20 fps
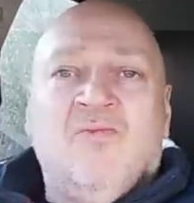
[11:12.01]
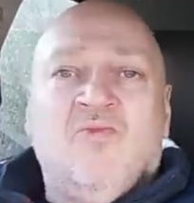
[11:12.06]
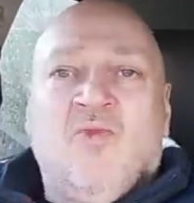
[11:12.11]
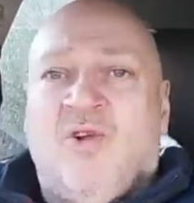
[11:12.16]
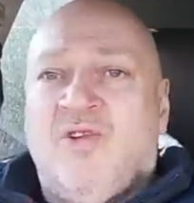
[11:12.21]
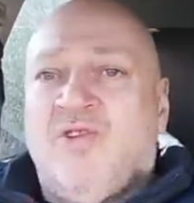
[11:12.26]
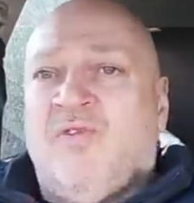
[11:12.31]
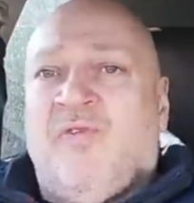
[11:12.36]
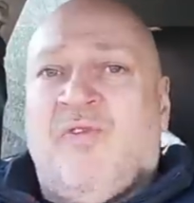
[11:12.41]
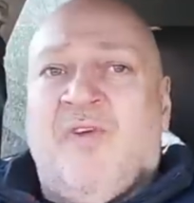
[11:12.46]

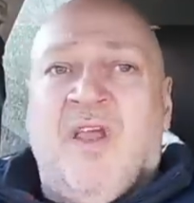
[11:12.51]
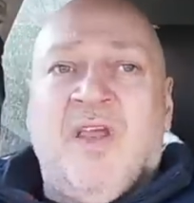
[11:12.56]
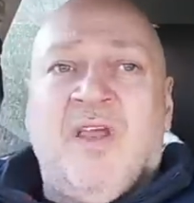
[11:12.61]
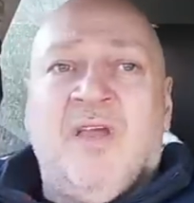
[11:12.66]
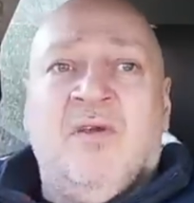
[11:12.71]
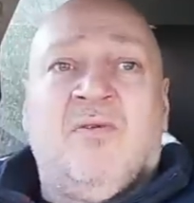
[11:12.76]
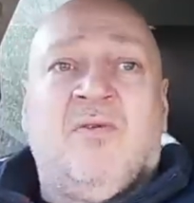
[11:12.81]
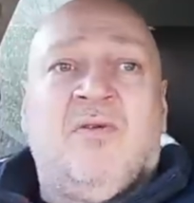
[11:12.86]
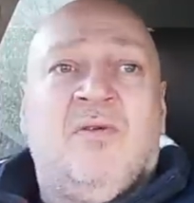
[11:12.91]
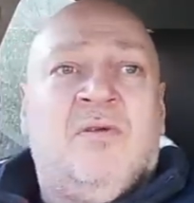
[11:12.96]
What do you
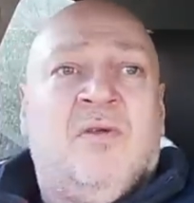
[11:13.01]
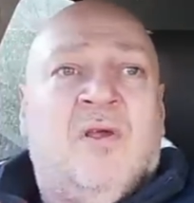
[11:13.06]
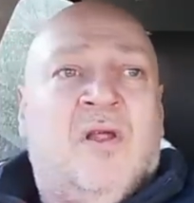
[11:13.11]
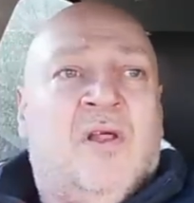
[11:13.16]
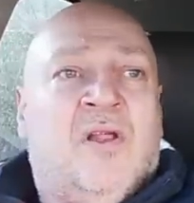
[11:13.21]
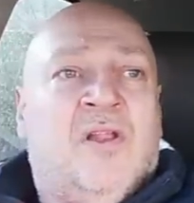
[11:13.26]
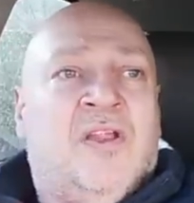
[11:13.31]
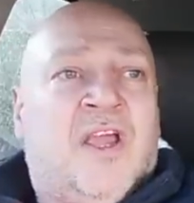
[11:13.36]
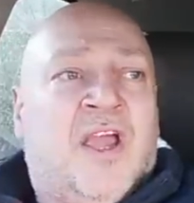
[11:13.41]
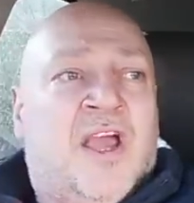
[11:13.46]
think? Yeah,
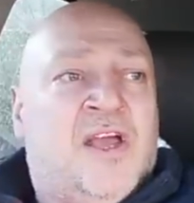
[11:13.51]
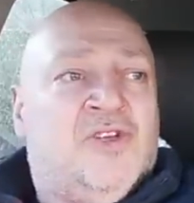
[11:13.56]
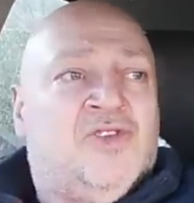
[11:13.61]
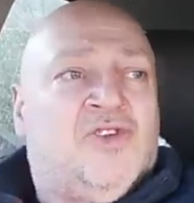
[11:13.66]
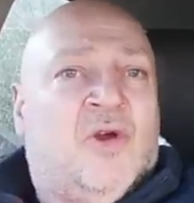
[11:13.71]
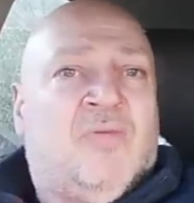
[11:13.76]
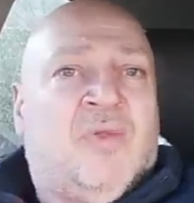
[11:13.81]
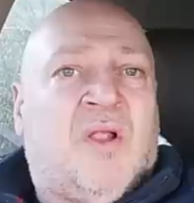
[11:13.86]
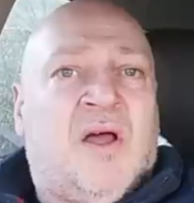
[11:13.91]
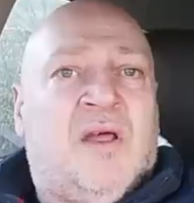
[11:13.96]
and you get a
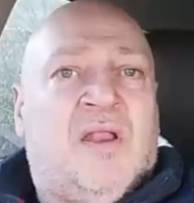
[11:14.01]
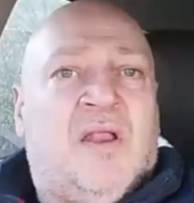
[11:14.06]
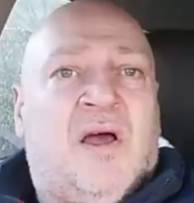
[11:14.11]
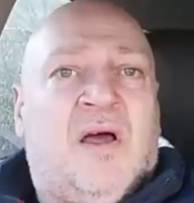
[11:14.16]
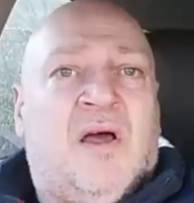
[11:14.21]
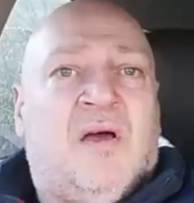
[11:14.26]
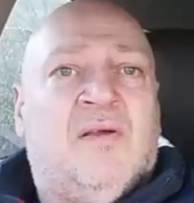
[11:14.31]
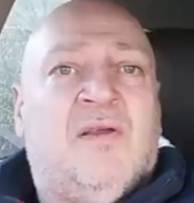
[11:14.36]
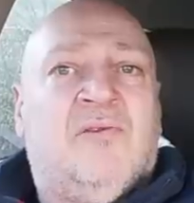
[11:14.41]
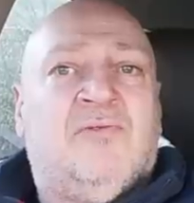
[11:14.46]
job like
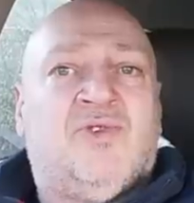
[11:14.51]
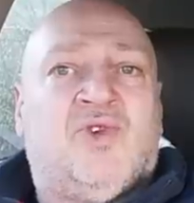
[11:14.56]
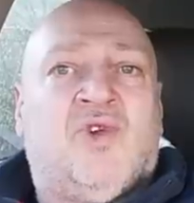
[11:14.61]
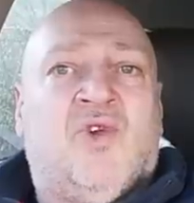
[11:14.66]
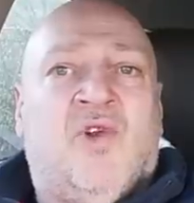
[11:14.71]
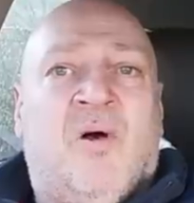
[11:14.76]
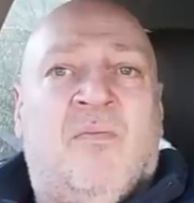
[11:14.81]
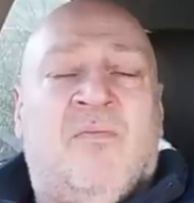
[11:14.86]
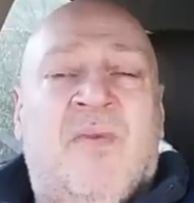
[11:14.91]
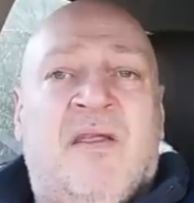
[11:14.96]
that. Yeah. It was
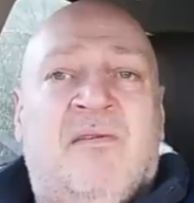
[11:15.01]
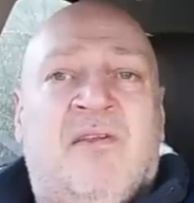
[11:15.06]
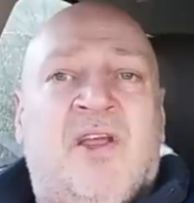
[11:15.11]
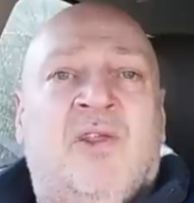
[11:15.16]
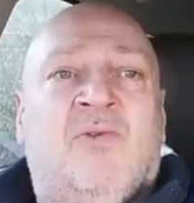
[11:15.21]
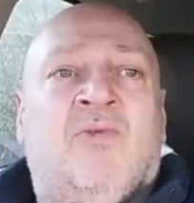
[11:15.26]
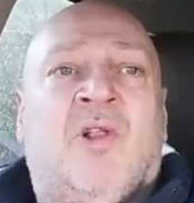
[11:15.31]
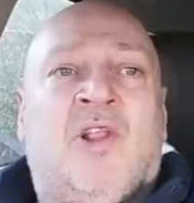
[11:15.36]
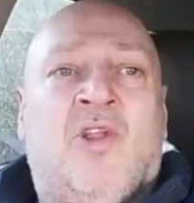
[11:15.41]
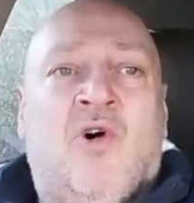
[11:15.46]
done on merit.
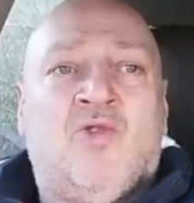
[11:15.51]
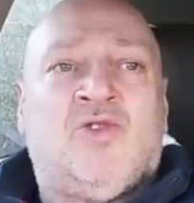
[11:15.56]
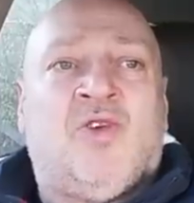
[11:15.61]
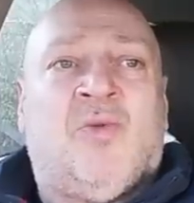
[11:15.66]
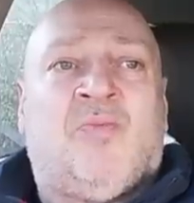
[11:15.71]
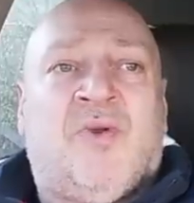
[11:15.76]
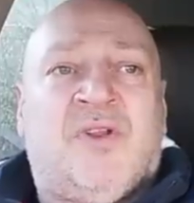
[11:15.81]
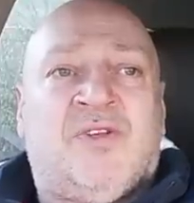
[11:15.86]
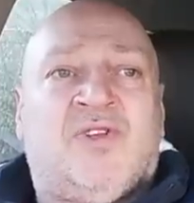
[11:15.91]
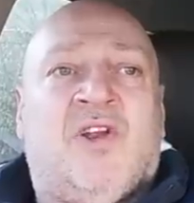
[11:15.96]
There were loads
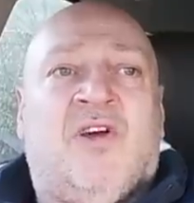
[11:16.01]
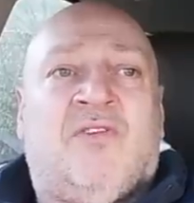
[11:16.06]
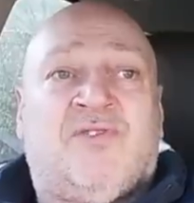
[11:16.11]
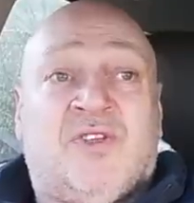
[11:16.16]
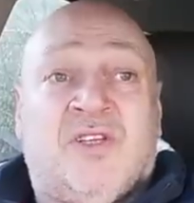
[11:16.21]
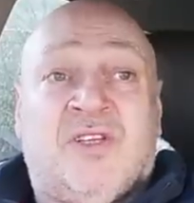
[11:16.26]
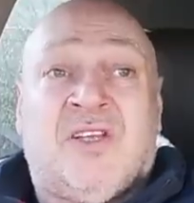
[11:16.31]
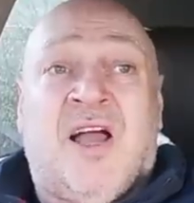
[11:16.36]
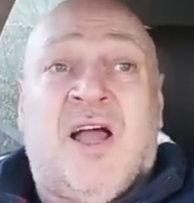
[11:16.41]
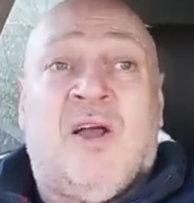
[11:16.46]
of prison
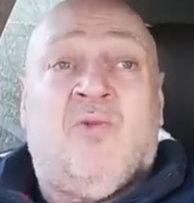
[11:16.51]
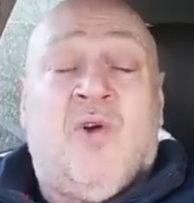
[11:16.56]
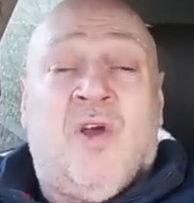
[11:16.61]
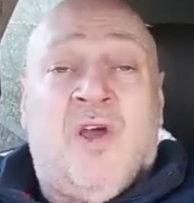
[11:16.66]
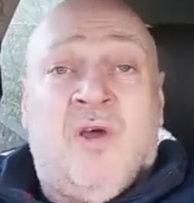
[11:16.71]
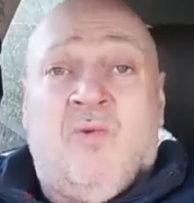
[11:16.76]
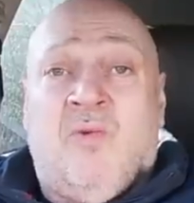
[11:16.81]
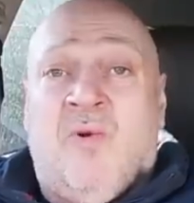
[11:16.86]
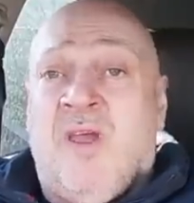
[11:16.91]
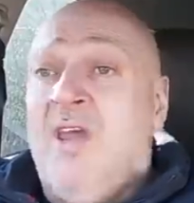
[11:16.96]
officers I
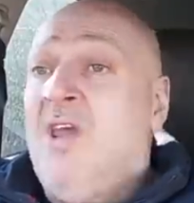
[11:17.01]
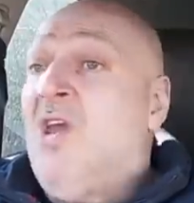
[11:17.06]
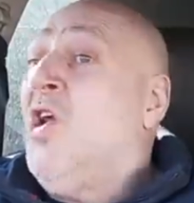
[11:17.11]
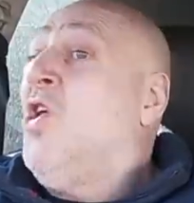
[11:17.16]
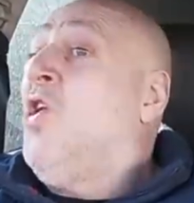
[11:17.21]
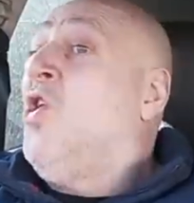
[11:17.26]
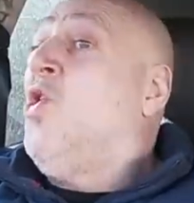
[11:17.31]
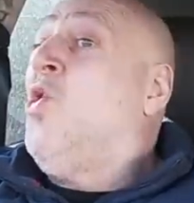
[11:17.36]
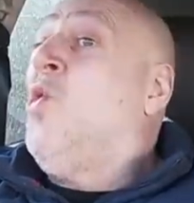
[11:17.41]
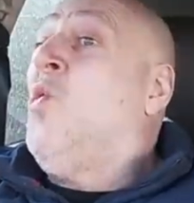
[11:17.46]
worked
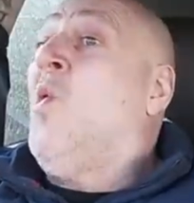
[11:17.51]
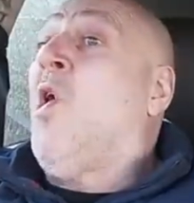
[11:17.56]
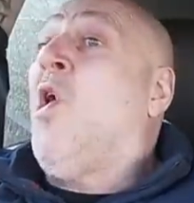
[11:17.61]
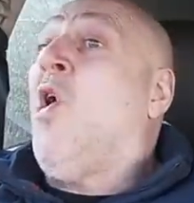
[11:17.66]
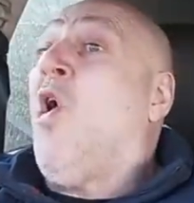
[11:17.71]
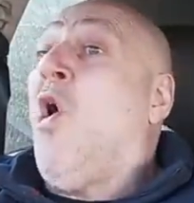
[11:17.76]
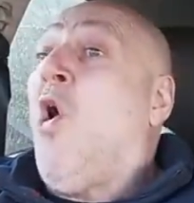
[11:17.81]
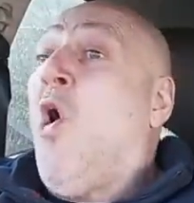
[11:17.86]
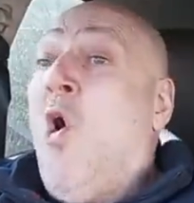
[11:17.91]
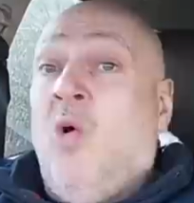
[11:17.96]
with who were
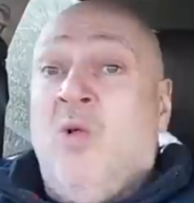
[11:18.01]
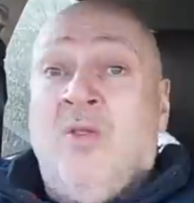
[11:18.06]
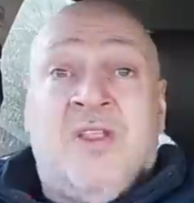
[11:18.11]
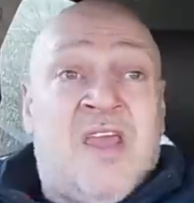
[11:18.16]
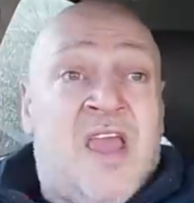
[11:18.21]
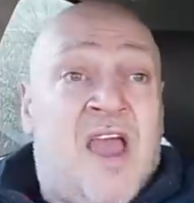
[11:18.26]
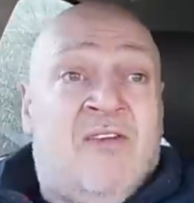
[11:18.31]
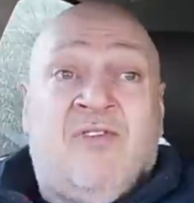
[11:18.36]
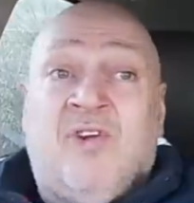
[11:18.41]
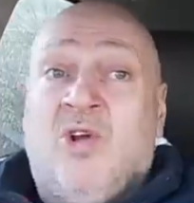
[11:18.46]

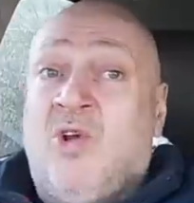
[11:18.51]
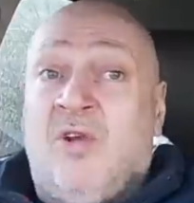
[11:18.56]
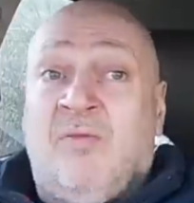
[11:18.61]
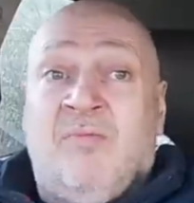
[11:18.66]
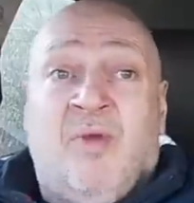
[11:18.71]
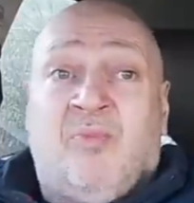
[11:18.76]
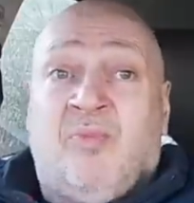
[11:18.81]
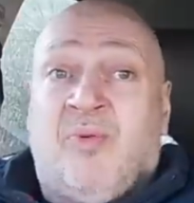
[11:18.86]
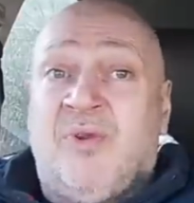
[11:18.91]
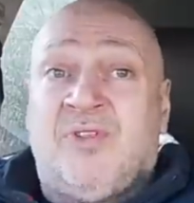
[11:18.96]
only ever going to
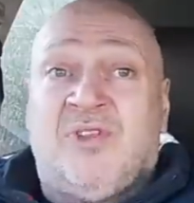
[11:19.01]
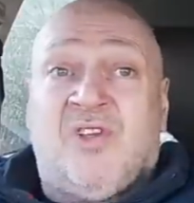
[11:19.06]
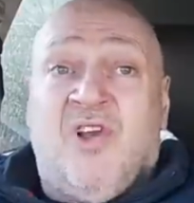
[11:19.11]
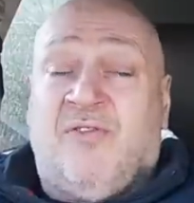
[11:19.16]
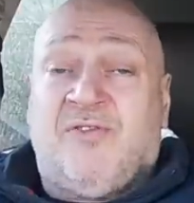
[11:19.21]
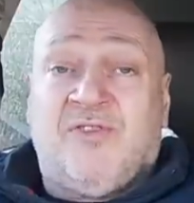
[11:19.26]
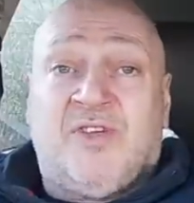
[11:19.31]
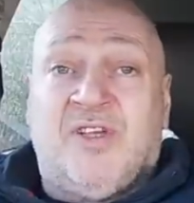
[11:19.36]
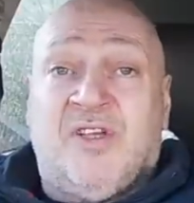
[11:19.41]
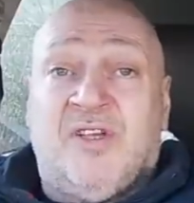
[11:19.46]
be prison
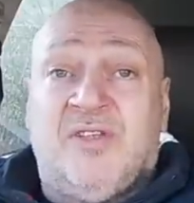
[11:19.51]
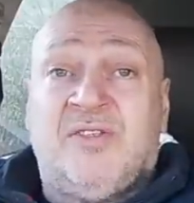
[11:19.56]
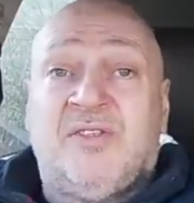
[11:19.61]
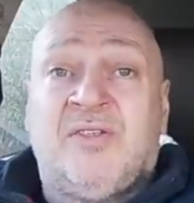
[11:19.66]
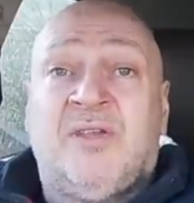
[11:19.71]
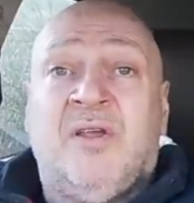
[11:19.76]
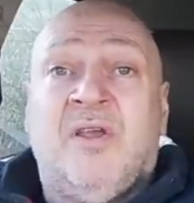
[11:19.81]
officers.